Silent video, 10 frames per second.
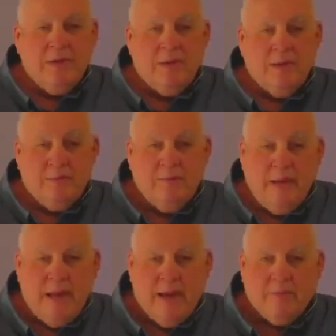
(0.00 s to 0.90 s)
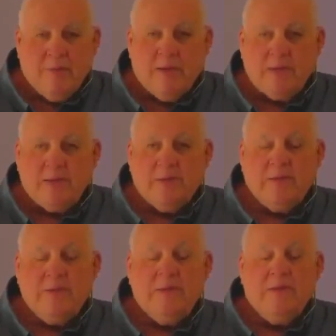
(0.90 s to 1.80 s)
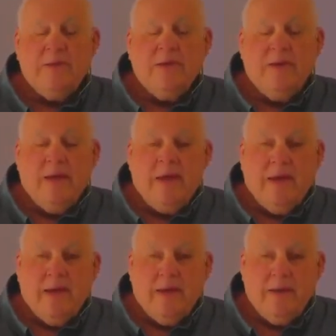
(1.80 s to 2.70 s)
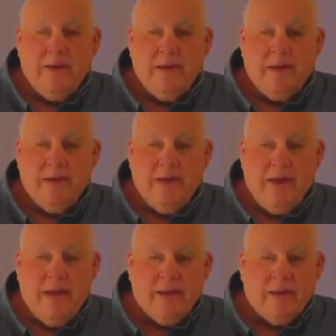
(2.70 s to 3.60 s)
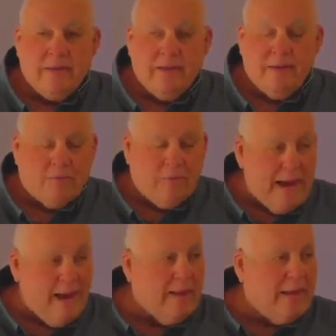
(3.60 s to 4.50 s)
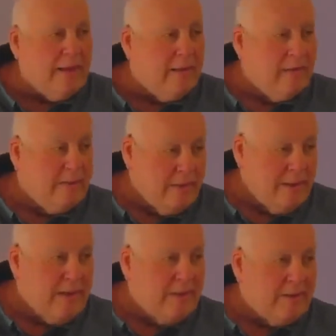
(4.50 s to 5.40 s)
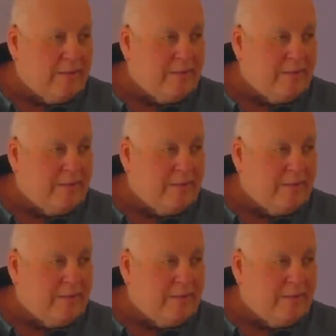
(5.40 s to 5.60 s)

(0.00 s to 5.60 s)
Minneapolis and had a rally here.